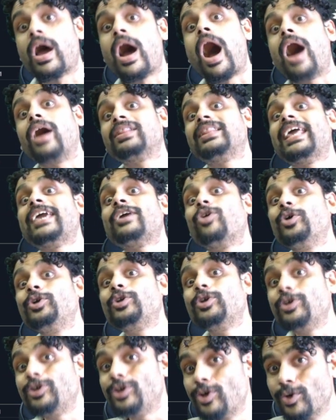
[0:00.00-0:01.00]
are they going
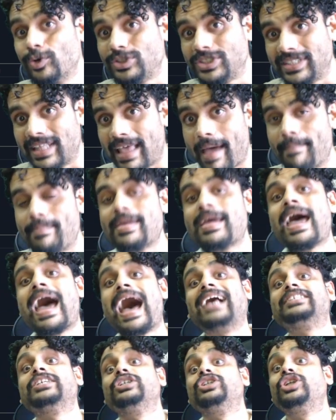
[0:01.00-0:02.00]
to use them
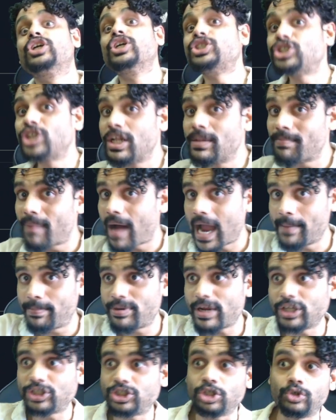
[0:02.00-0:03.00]
as additional buy
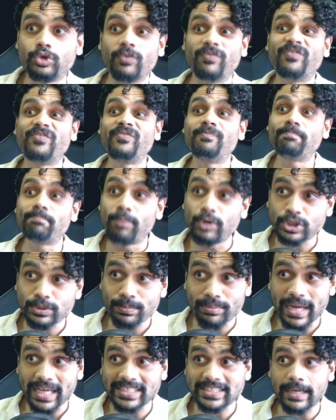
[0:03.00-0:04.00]
pressure to push
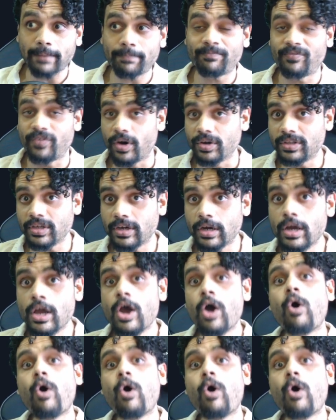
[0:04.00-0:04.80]
price up further,